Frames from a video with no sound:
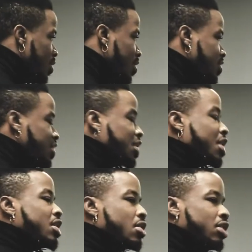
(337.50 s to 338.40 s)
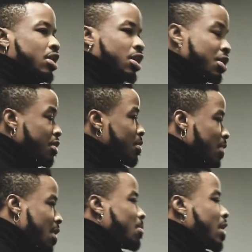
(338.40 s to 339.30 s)
because they're scared they're going to get killed. But
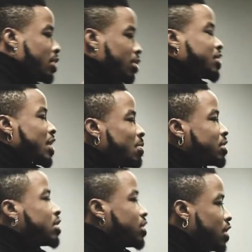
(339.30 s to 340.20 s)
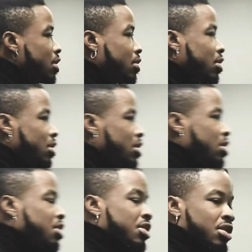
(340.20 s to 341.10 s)
I'm like, no, take me to the jungle.
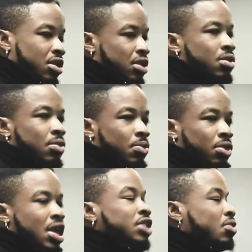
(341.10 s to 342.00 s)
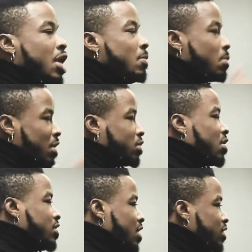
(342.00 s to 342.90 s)
That's why I'm a mentor
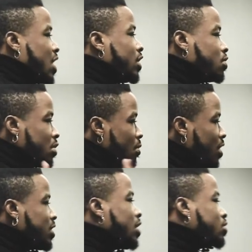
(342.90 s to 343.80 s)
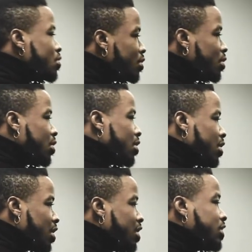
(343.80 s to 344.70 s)
at Sexton High School, the worst high school
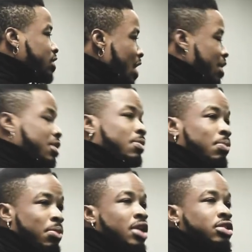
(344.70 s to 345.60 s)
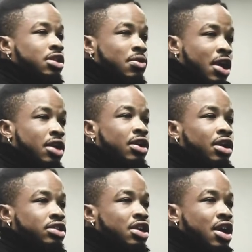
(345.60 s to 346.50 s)
in the state, basically, right,
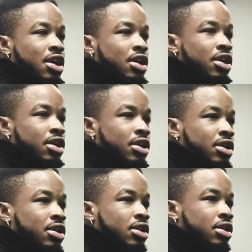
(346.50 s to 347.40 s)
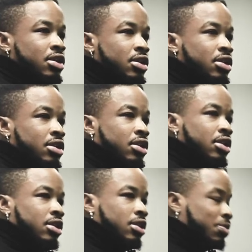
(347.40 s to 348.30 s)
Ezekiah?
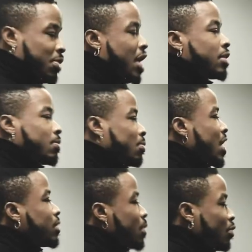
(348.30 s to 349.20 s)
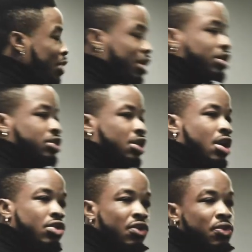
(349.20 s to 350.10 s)
Bottom 100. I
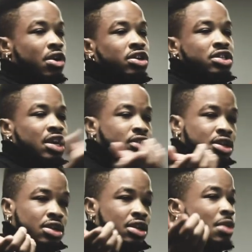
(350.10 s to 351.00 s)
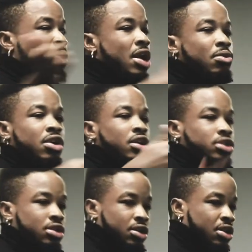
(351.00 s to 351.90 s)
don't know if you go to Sexton, they bottom
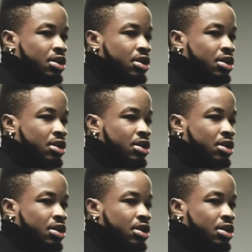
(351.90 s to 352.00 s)
100